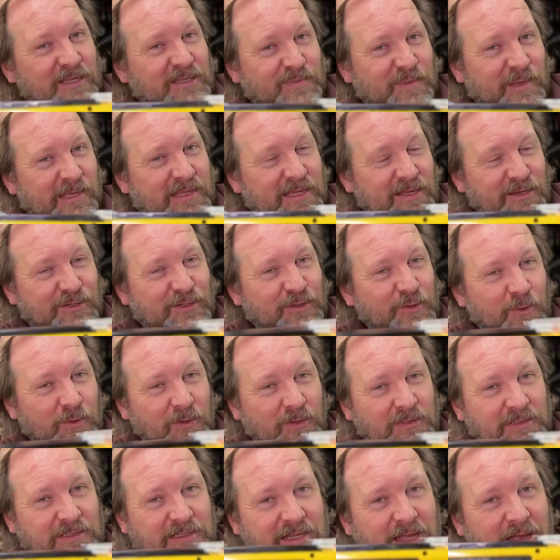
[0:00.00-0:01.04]
but they're
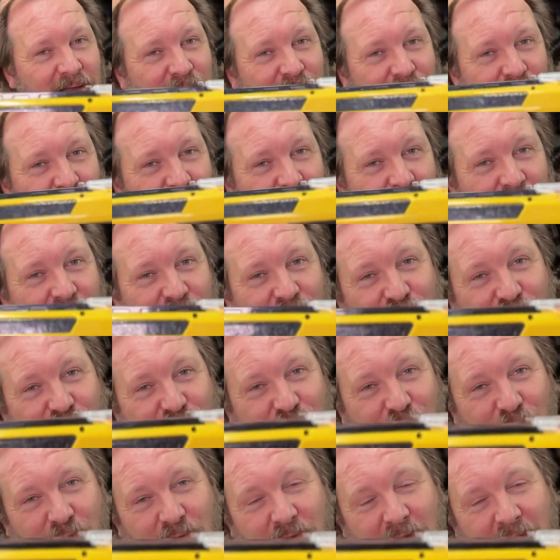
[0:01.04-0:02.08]
tools. Now, you don't want to
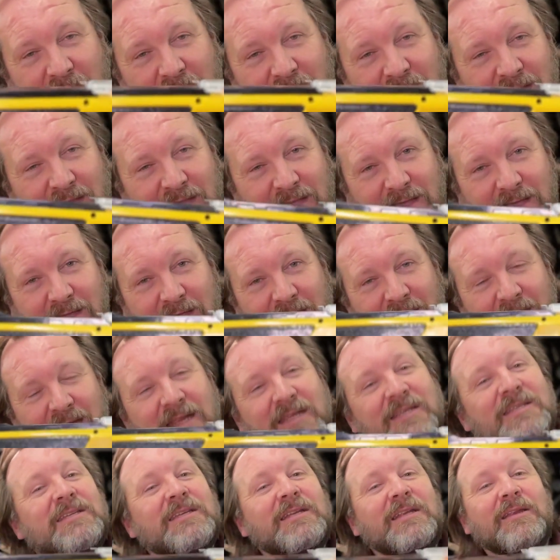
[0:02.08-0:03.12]
shoot any
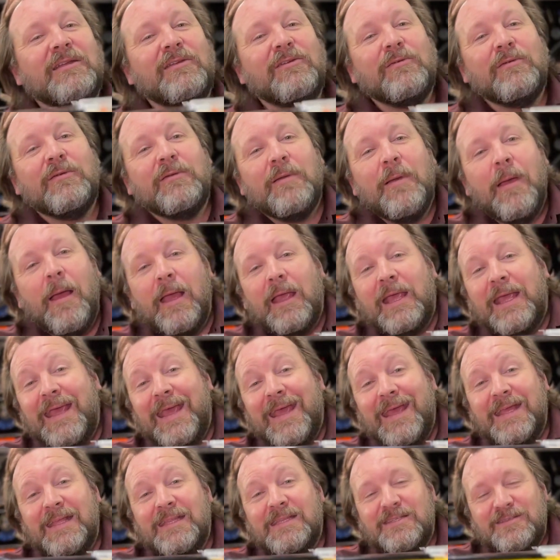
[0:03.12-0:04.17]
innocent
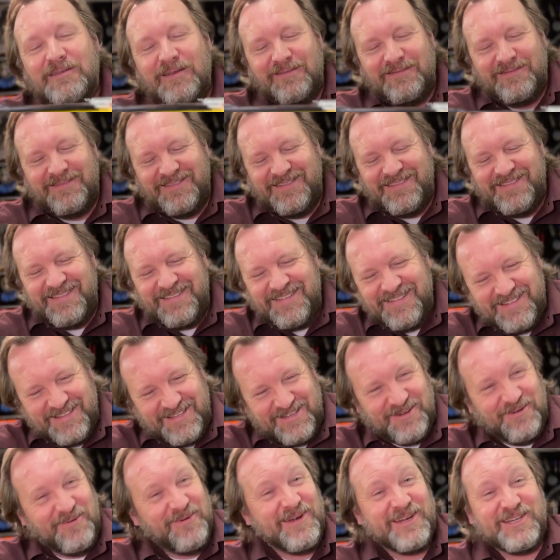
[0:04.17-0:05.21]
kids.
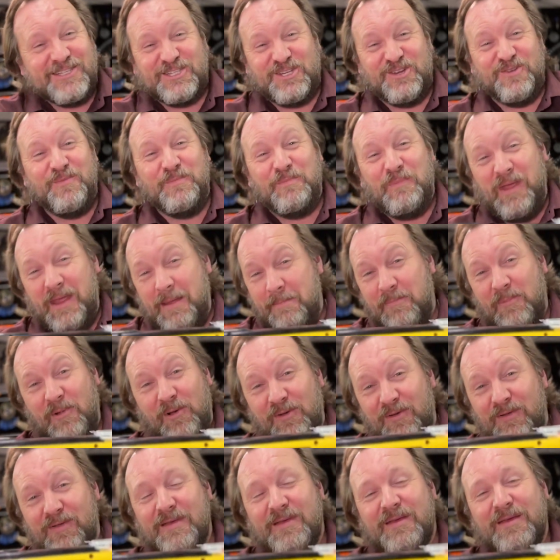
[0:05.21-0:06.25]
You don't want to shoot
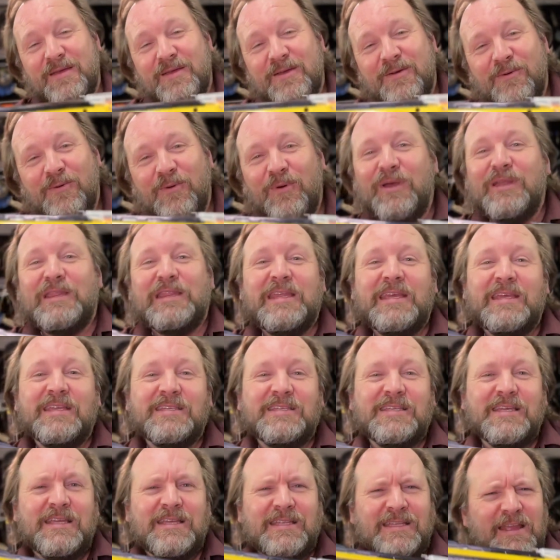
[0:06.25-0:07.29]
people with
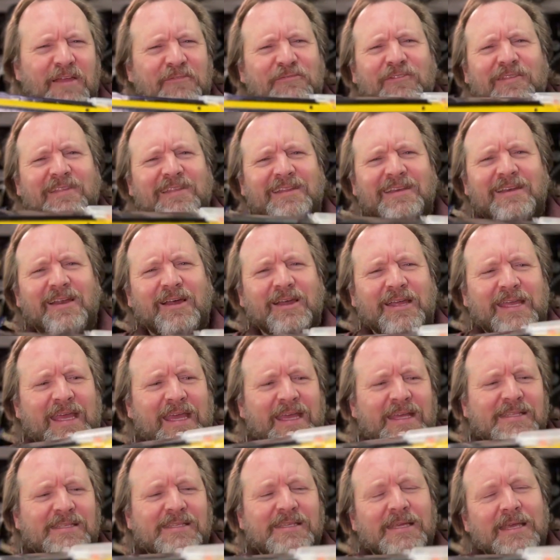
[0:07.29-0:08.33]
this. Definitely not
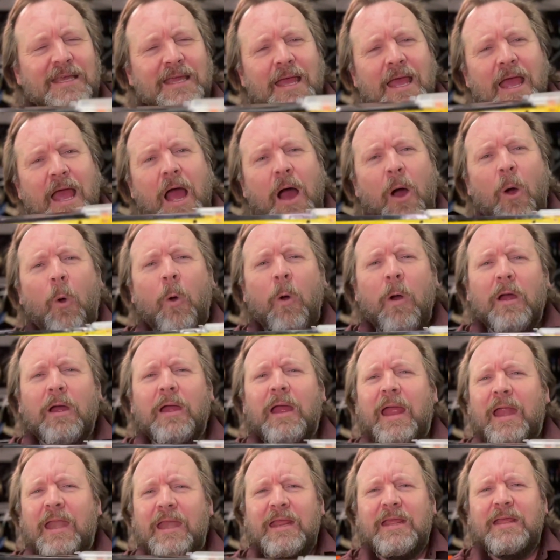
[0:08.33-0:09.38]
kids. Or
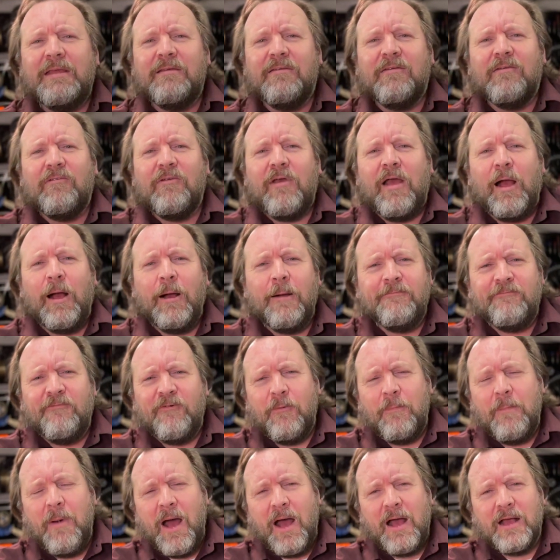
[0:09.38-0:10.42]
any
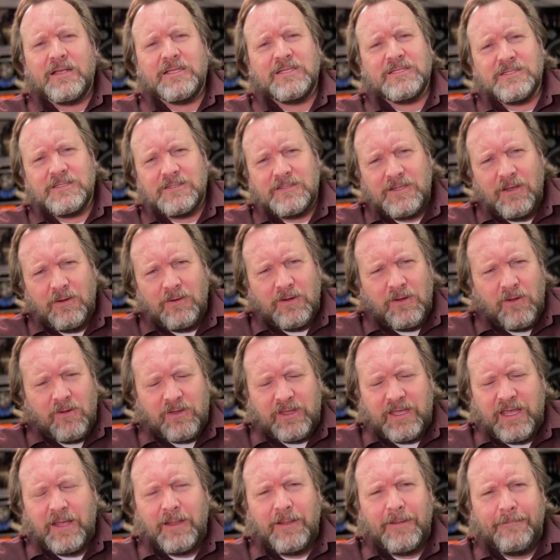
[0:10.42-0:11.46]
helpful bugs. Don't go
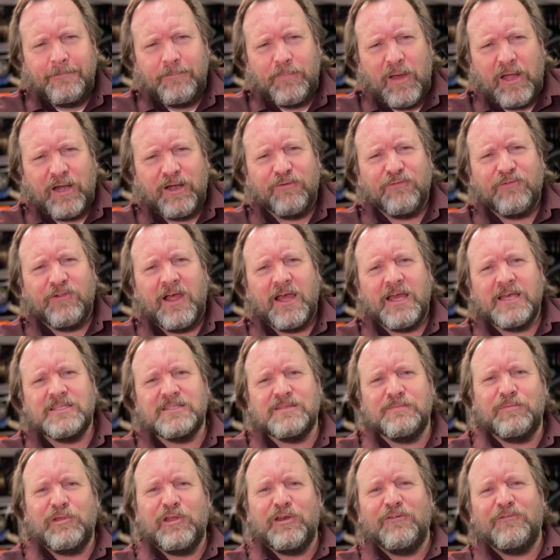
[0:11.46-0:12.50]
killing butterflies
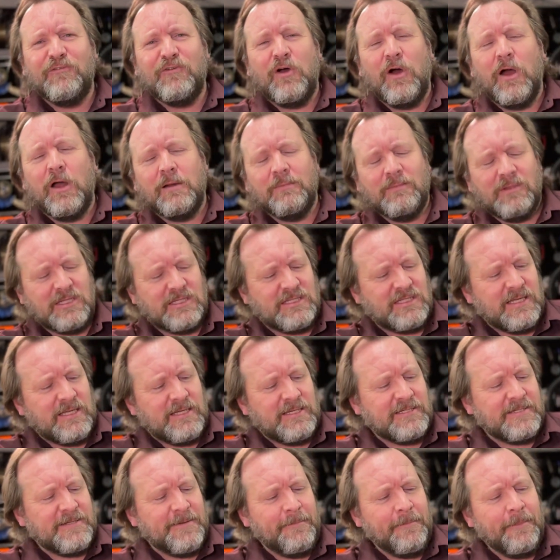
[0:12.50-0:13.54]
and beautiful harmless
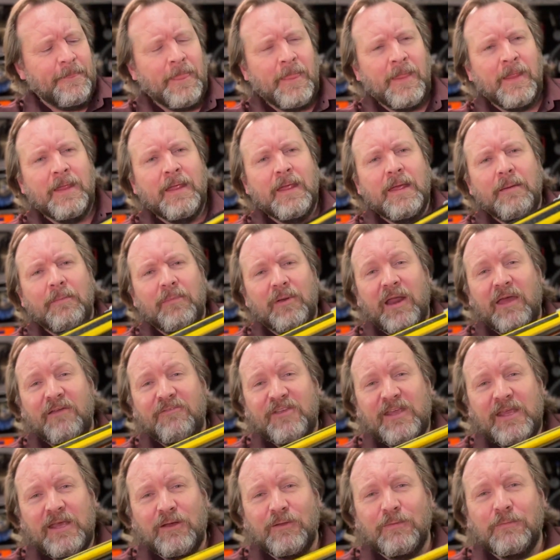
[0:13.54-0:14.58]
things. But
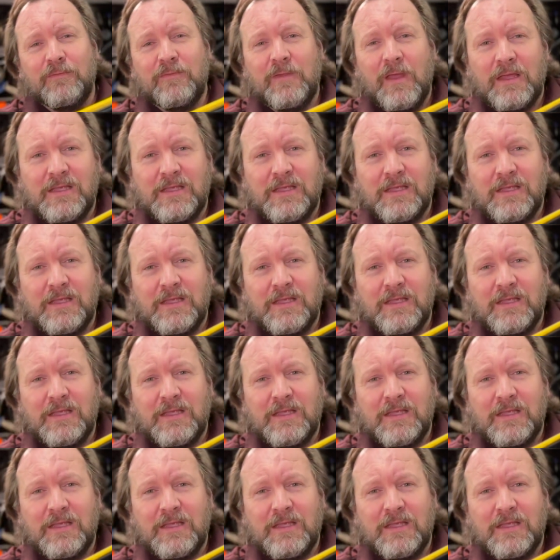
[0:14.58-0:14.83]
I've killed